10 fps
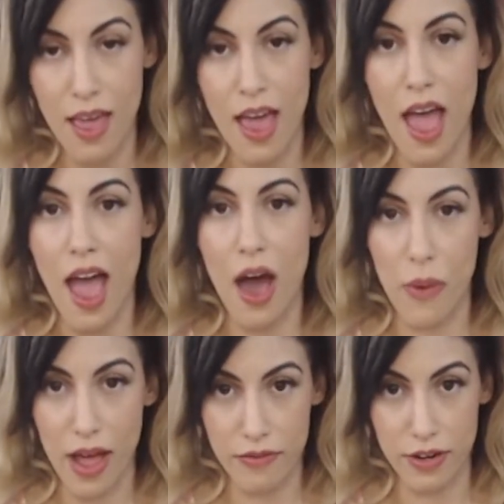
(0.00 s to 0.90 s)

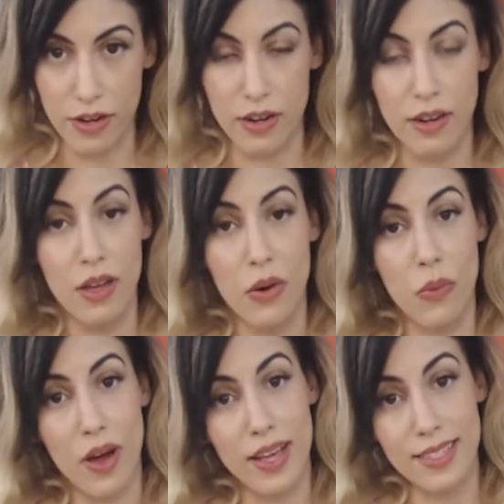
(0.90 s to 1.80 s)
However,
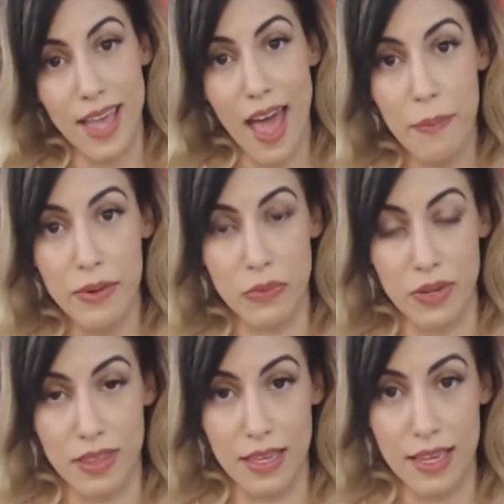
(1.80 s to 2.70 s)
what has happened
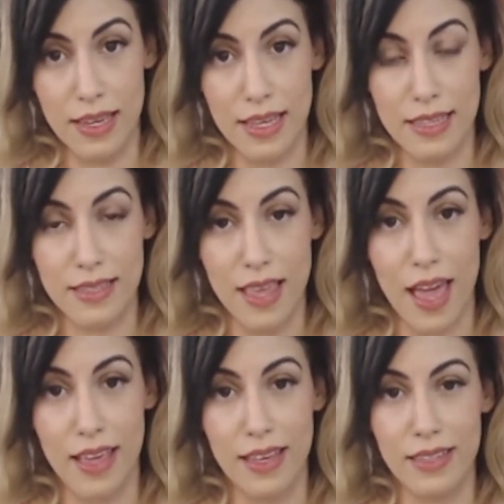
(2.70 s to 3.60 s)
with it is
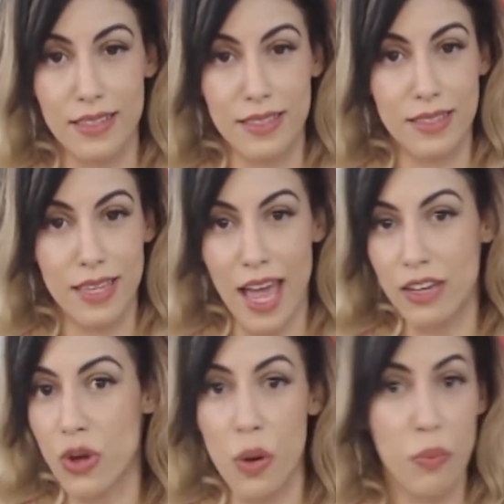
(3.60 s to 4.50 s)
that it's had
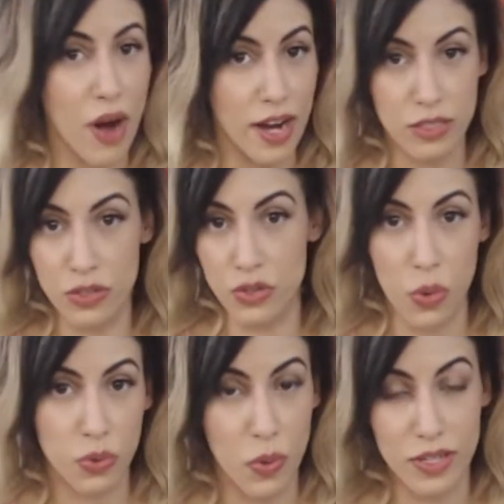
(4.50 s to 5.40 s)
no price
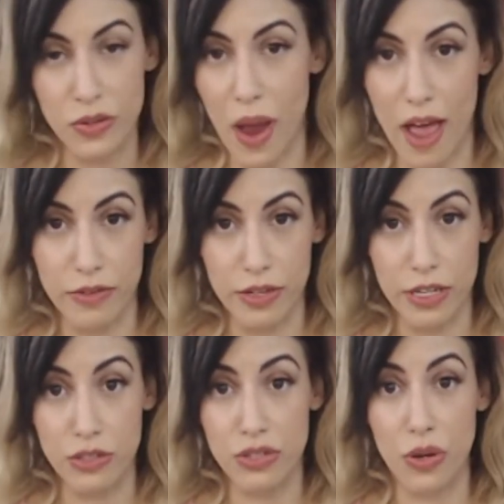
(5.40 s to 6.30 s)
controls whatsoever.
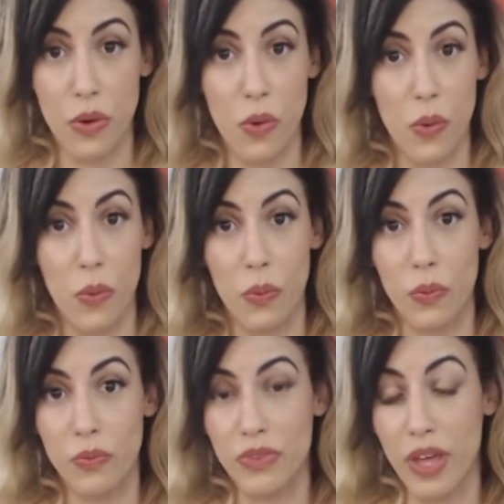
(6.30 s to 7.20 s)
And so
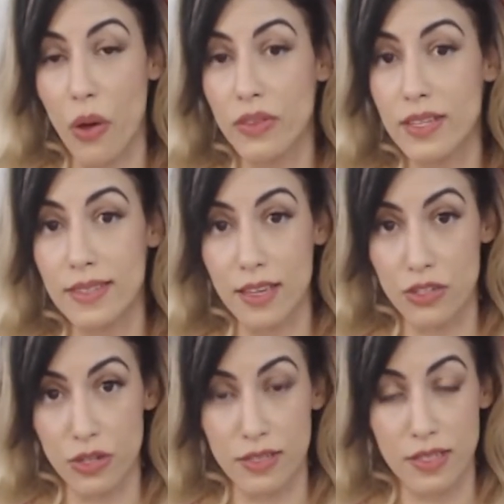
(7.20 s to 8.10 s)
all these
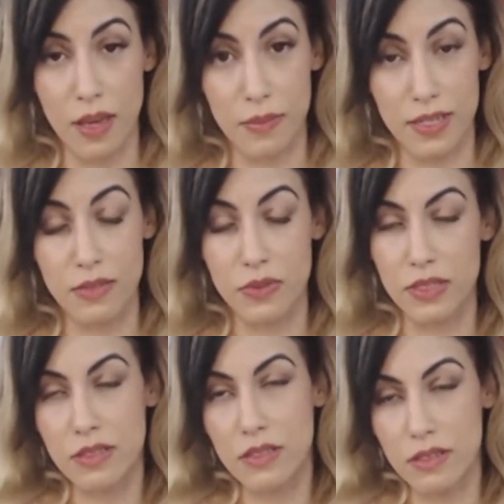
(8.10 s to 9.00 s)
insurance companies,
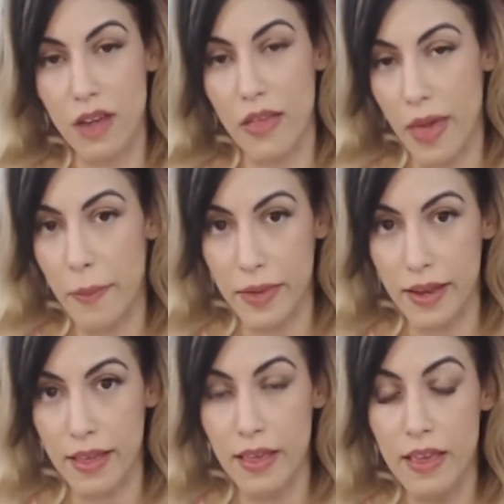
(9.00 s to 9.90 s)
which there's not that
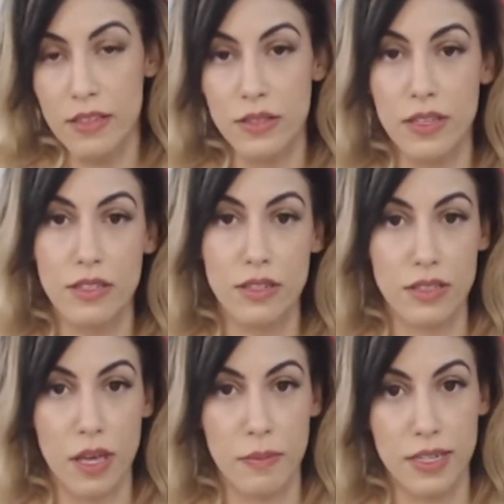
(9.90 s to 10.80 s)
many. So the insurance
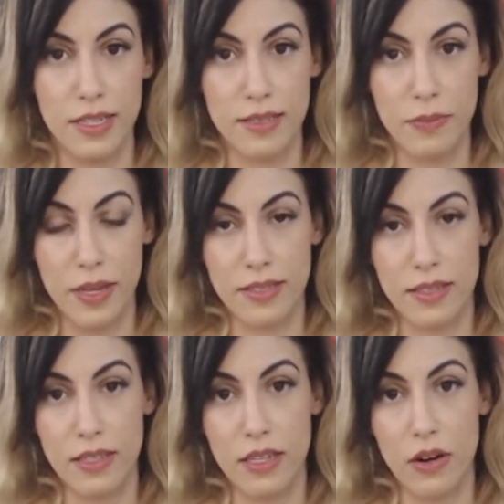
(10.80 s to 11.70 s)
companies
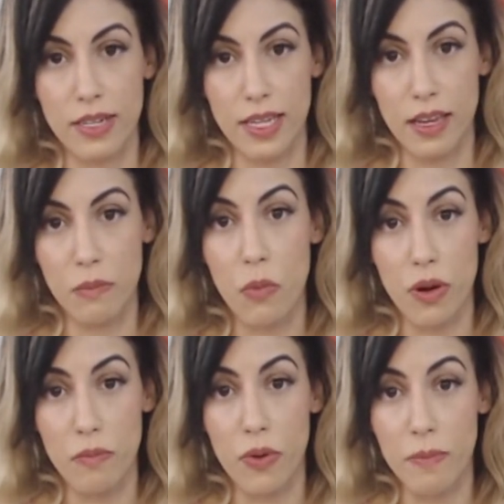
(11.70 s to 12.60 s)
basically are getting more
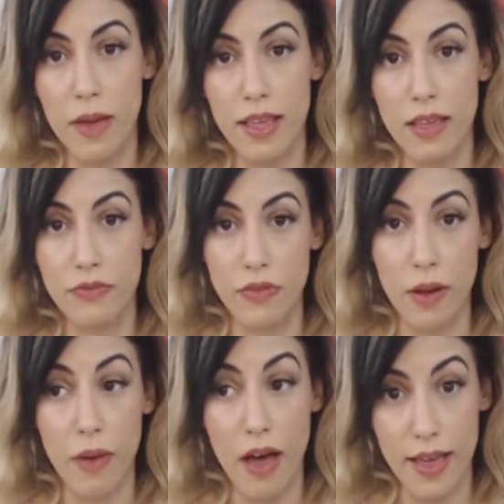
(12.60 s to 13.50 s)
and more money from
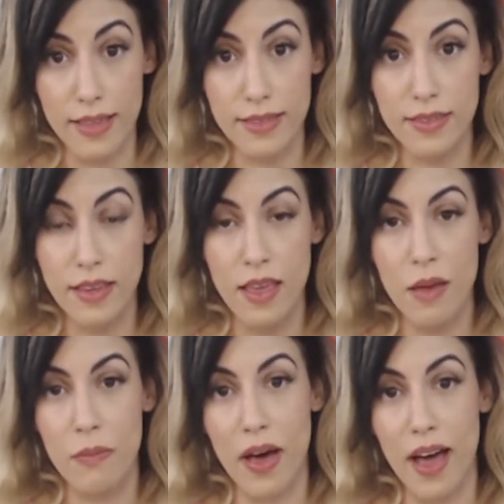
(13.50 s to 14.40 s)
us
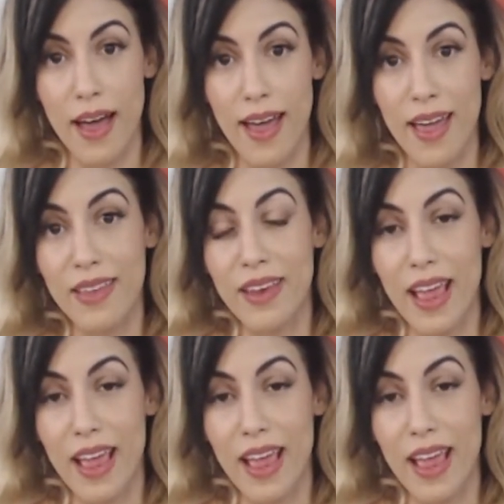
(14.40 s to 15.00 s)
by and,